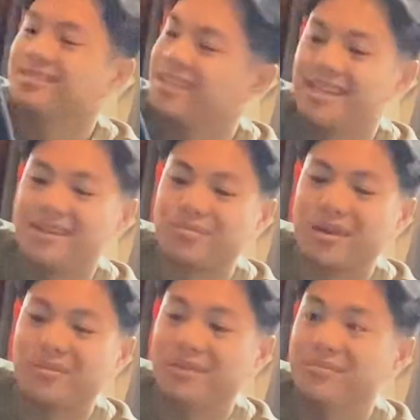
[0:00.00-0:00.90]
Again,
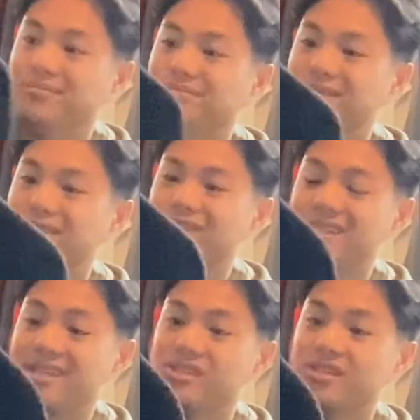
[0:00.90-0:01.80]
probably
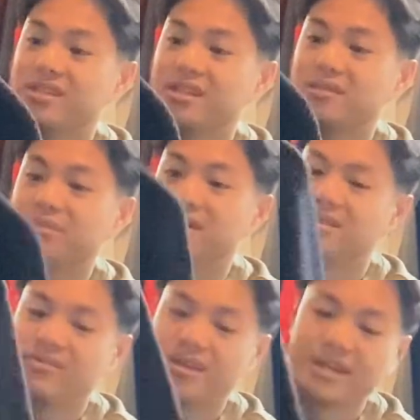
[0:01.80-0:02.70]
mistranslation there, but
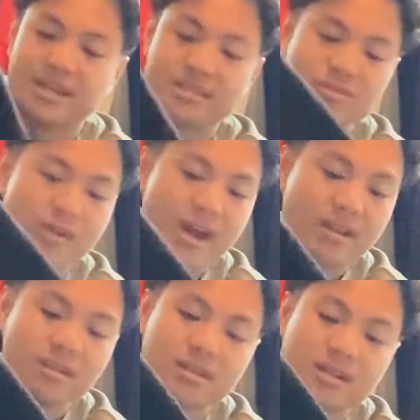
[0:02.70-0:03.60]
it's very nice
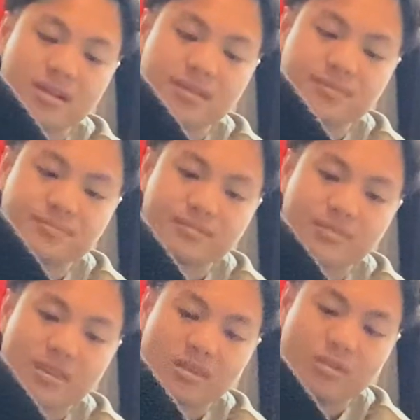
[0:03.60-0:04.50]
raglan cut
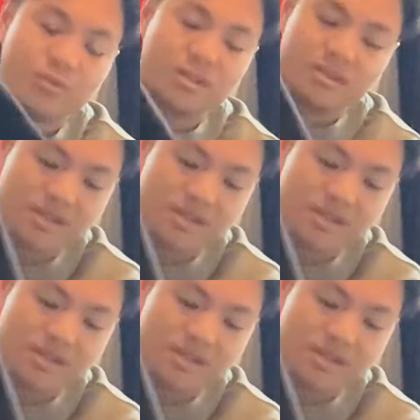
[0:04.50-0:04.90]
with a